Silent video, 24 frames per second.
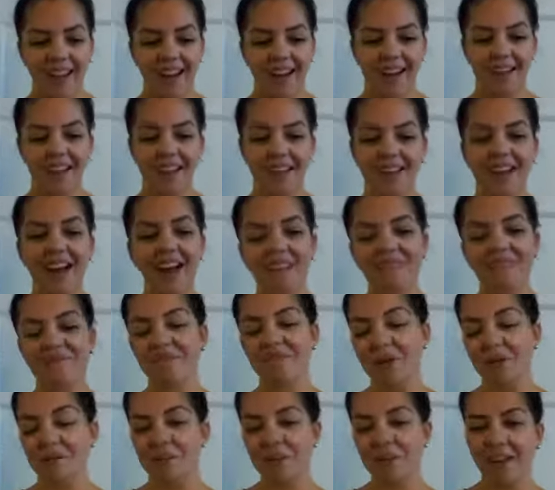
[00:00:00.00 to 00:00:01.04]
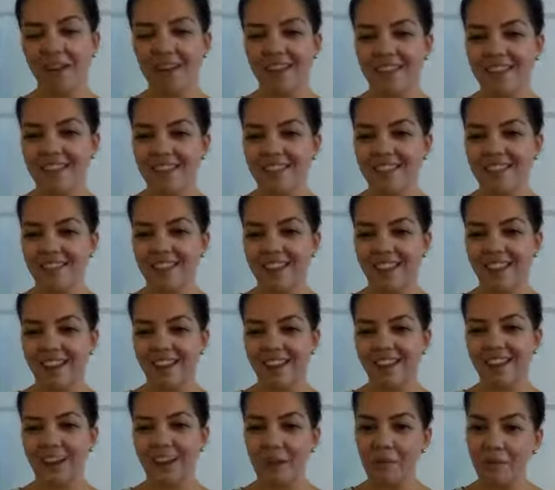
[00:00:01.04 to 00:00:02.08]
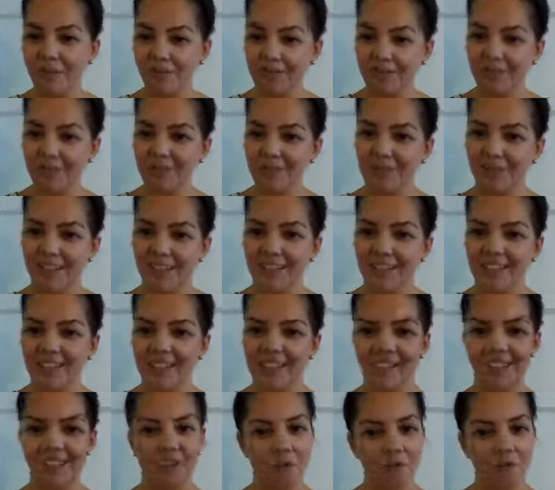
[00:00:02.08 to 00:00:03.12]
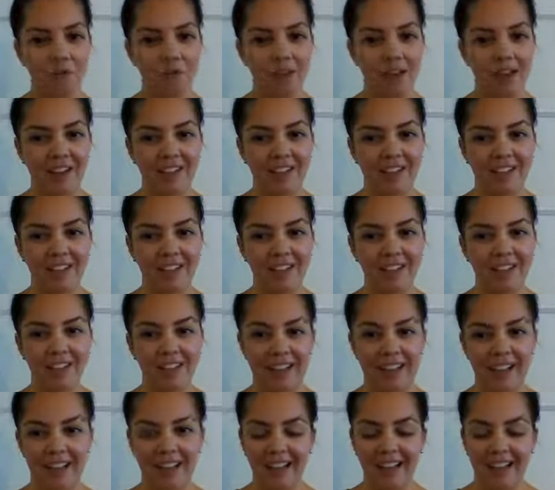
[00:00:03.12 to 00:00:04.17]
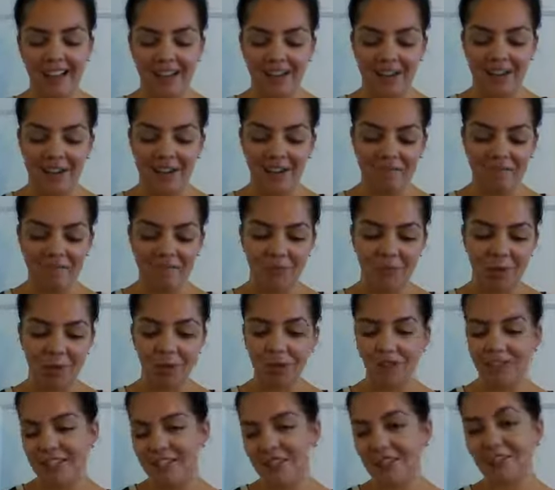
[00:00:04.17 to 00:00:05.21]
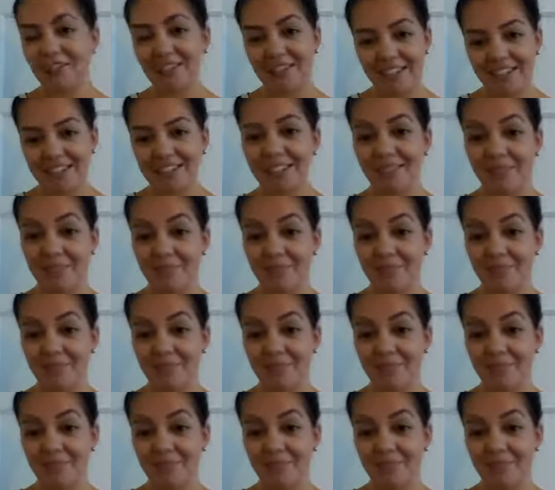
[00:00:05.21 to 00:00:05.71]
yeah, hope you guys are able to do that today, and I hope you have a good day, or at least find